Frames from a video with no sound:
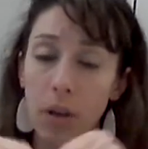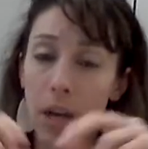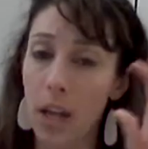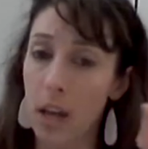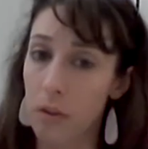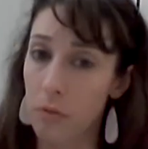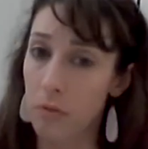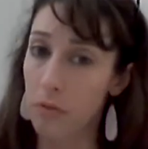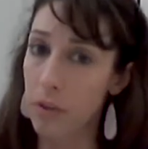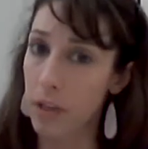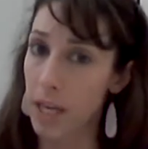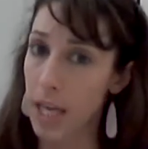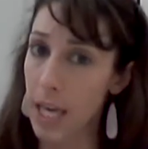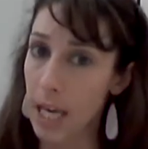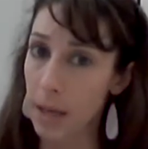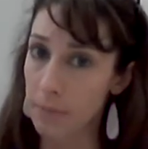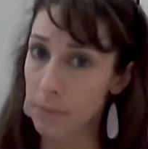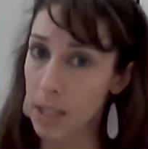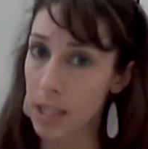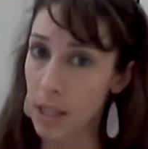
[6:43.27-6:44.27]
kind of
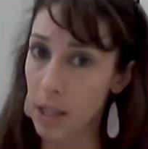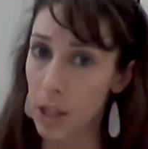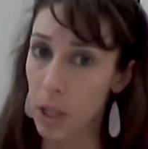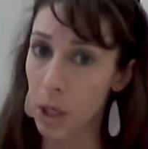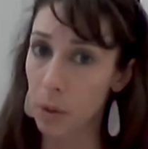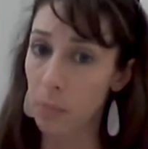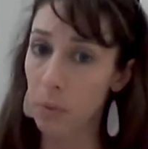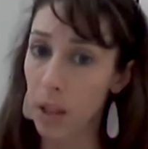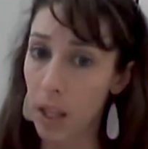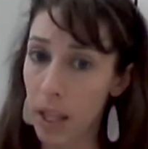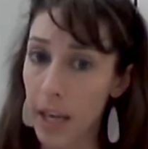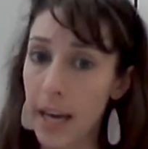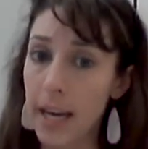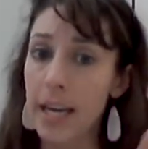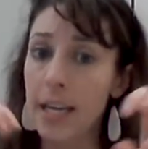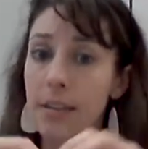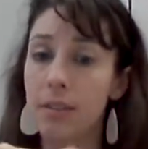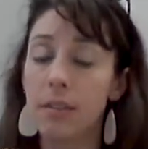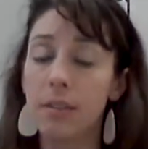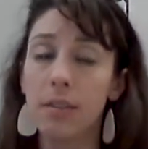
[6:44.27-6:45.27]
kept in their
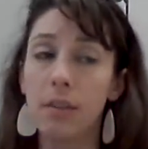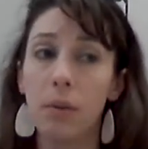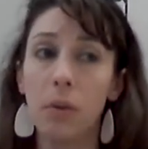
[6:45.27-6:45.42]
place.